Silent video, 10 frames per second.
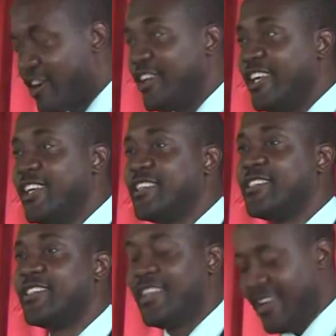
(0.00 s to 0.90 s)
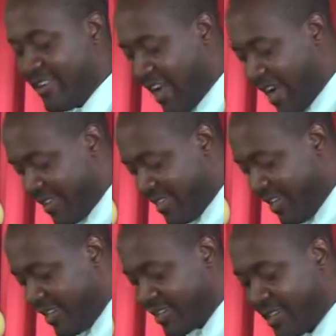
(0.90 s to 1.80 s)
colleagues, there are
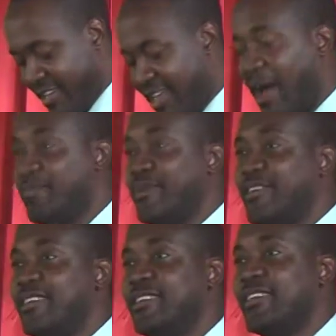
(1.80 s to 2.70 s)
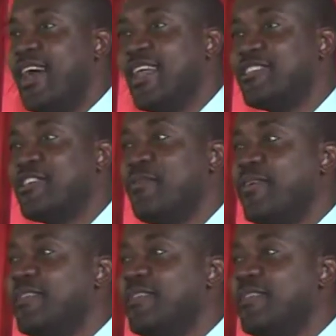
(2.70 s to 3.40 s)
things that happen and some